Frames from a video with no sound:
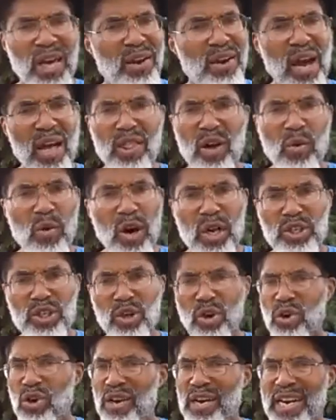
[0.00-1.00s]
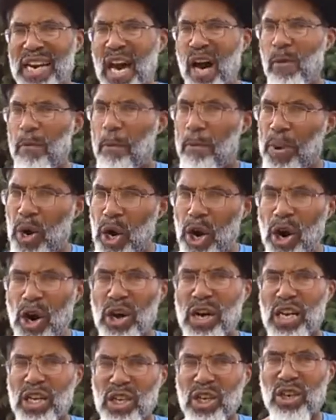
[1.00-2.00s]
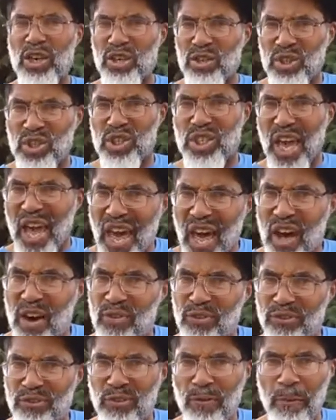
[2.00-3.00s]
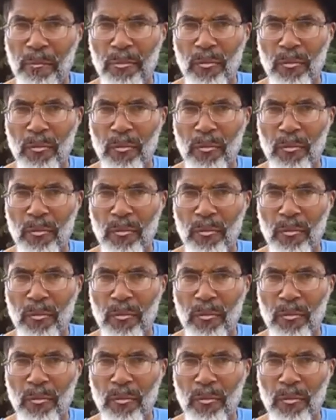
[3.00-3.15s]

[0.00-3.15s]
In other words, you're going to now burden yourself